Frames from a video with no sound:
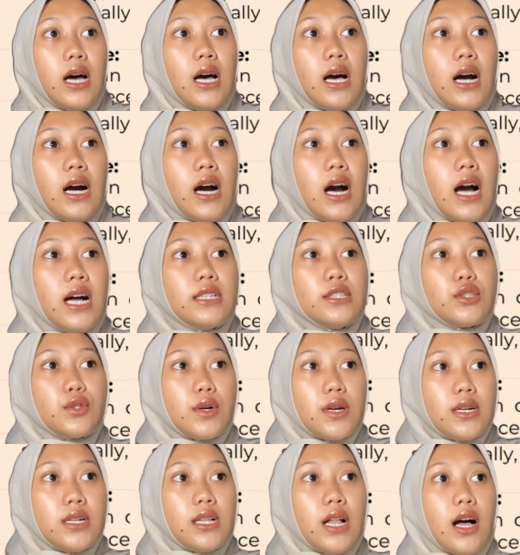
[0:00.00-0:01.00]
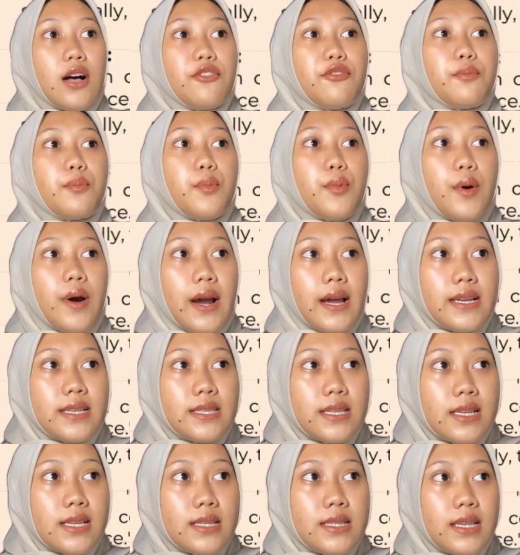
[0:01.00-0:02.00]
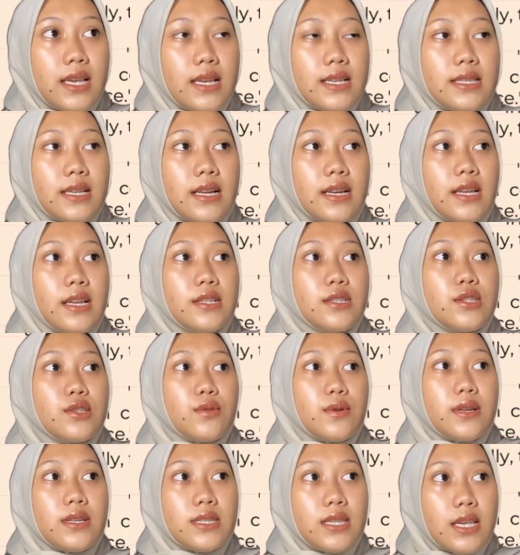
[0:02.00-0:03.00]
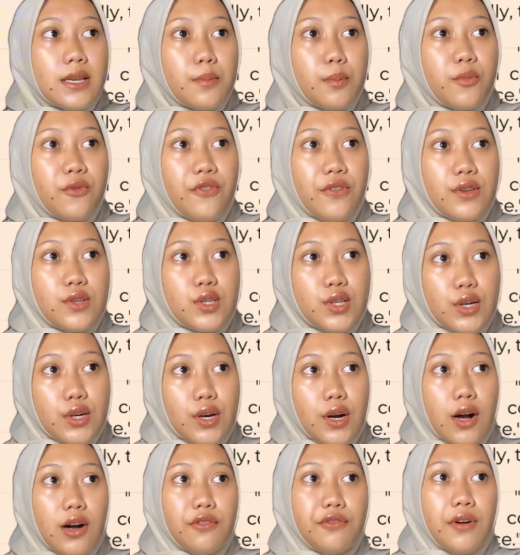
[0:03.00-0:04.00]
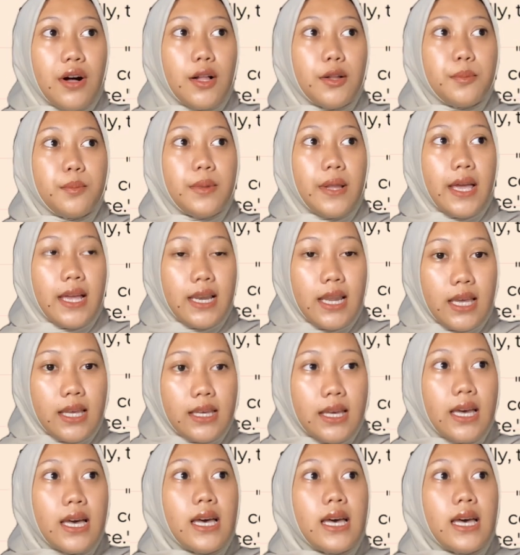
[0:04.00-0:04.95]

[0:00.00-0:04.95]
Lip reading: Control of prices is an intrinsic feature of all planning,